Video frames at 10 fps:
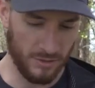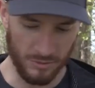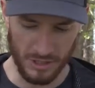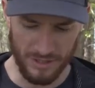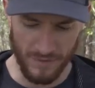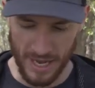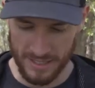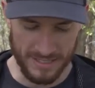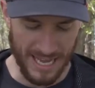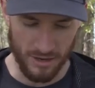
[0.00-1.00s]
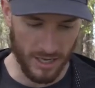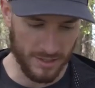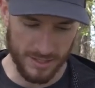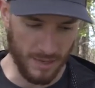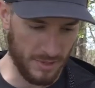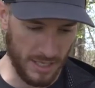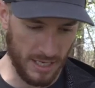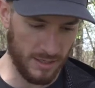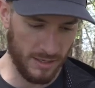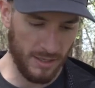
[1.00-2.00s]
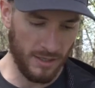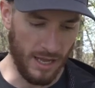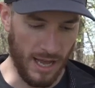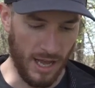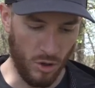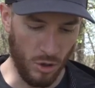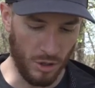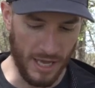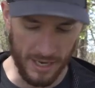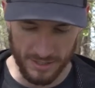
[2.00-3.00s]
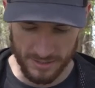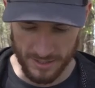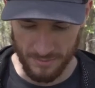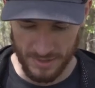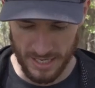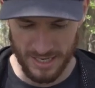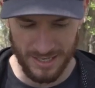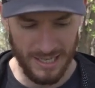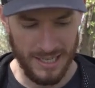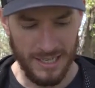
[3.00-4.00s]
really vise down on something, hold on to something.